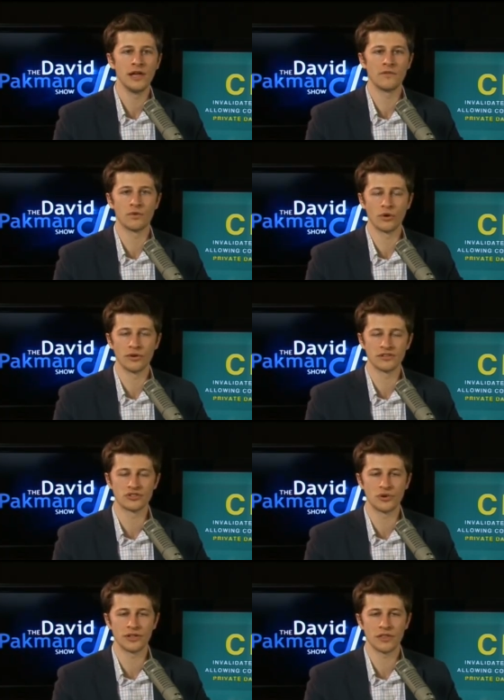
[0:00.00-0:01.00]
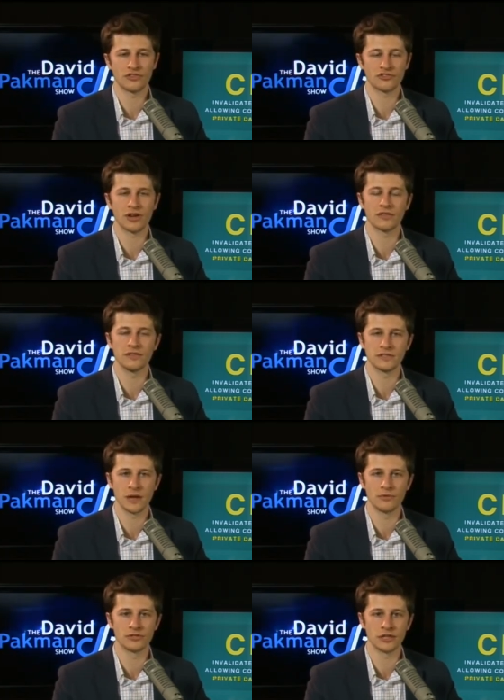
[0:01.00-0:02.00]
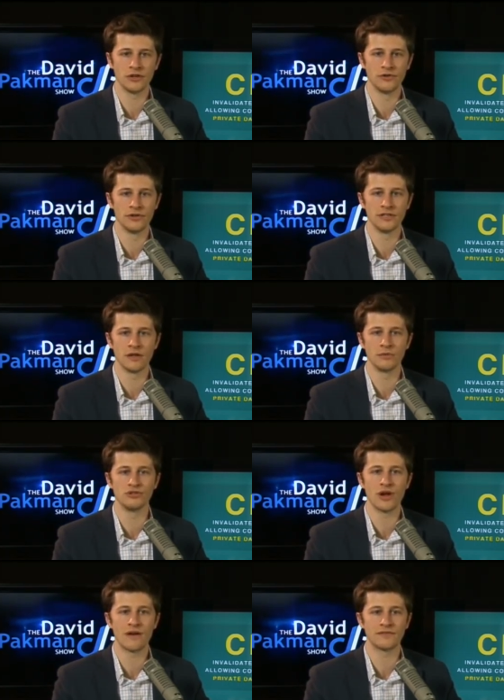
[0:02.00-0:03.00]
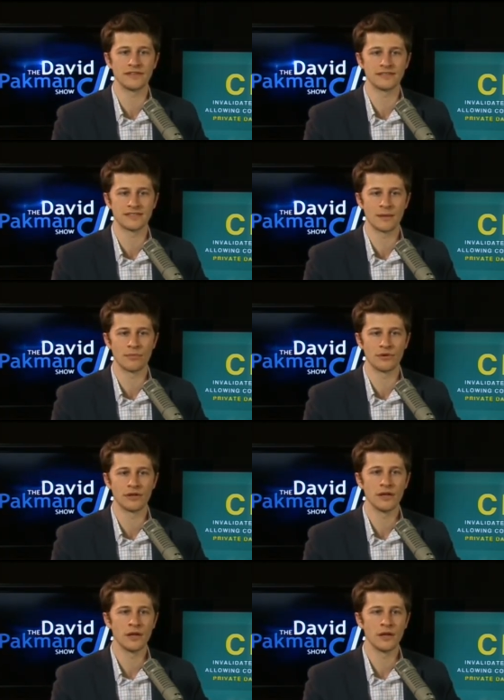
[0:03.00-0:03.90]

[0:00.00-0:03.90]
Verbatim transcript: If we're going to strength, strengthen cybersecurity, they'll be drafting separate